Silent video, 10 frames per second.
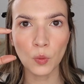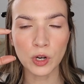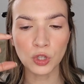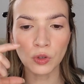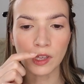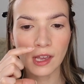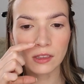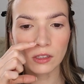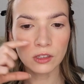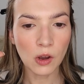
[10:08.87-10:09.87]
which looking
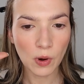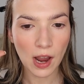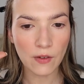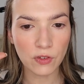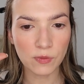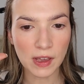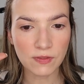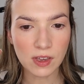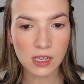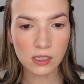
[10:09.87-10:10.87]
at the lower half of my
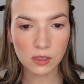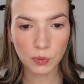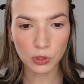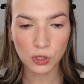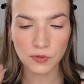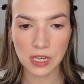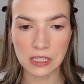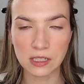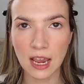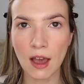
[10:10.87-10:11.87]
face pulls your
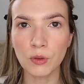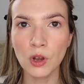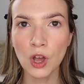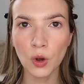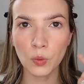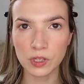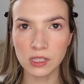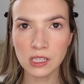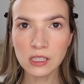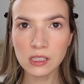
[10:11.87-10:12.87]
face down.
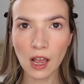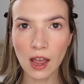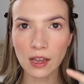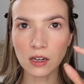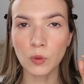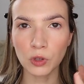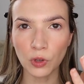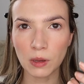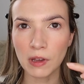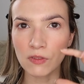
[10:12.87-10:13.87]
Whereas this side, when you
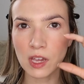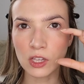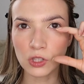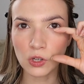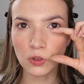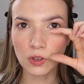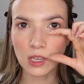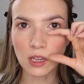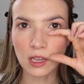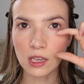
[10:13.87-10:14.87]
look at my face, you're
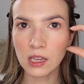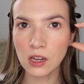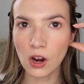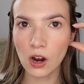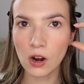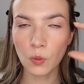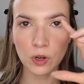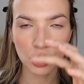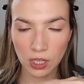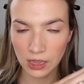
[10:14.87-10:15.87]
looking here,
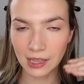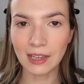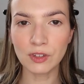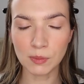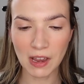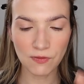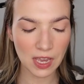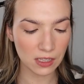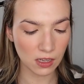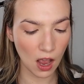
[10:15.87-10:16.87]
which lifts my
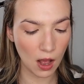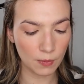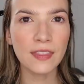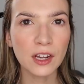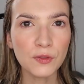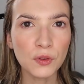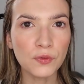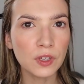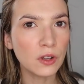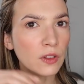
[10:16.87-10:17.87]
face up. And then if you
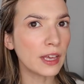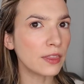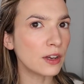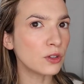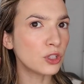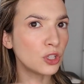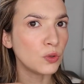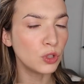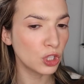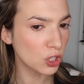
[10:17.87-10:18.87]
feel like there's
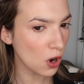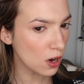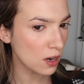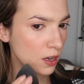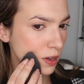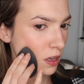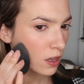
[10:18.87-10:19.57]
too stark